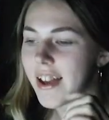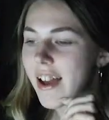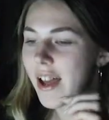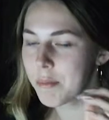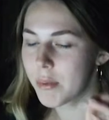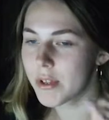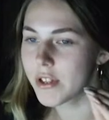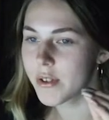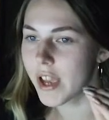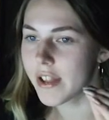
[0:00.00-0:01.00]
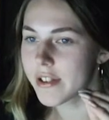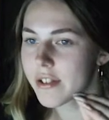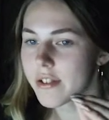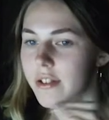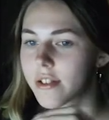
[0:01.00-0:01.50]
and put it together.
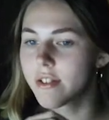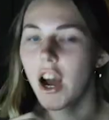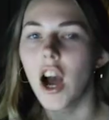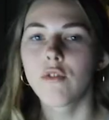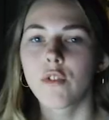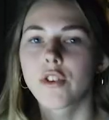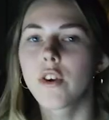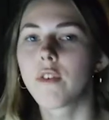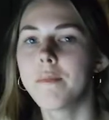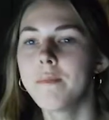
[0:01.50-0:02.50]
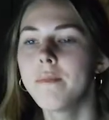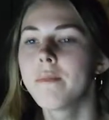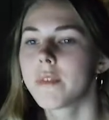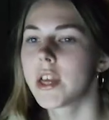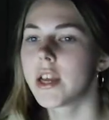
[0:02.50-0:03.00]
100 of them.
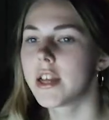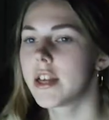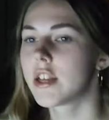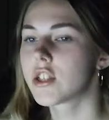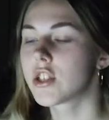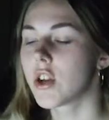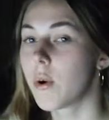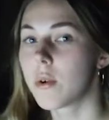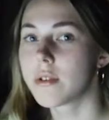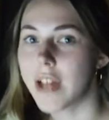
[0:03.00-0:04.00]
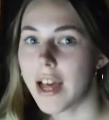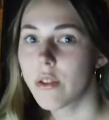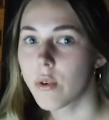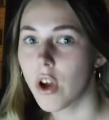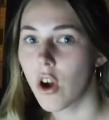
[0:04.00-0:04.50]
So that
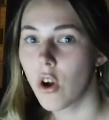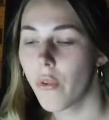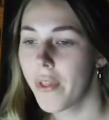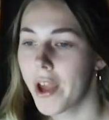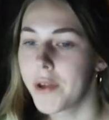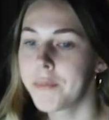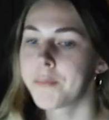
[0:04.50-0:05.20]
took a whole day.